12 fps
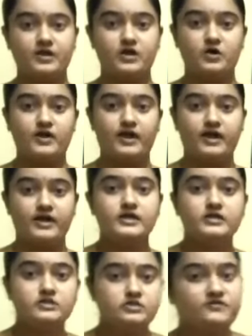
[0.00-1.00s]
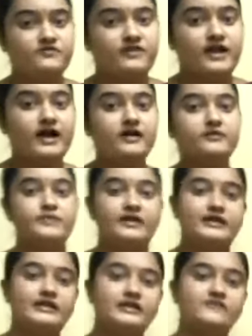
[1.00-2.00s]
Okay, so the flower
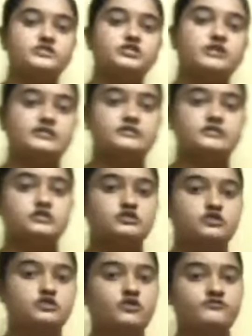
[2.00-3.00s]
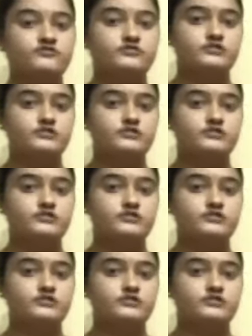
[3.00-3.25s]
mainly which consists of